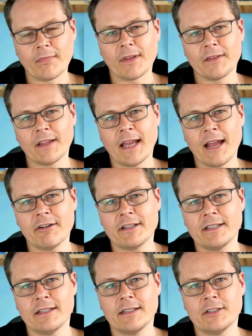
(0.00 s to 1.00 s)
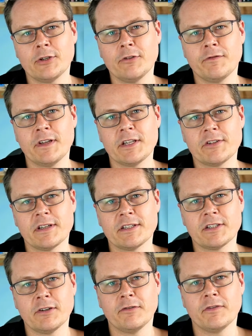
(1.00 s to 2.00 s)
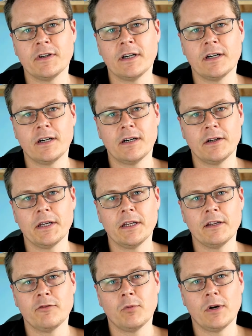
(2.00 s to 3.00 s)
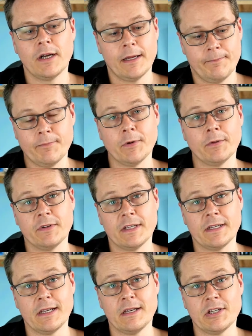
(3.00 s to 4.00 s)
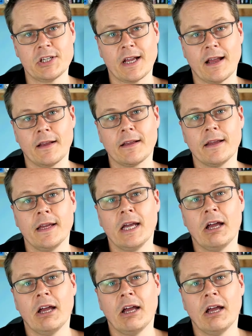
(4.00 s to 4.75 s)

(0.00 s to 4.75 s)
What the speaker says: The characters who feature in it so far are Livewire, the Ninjak,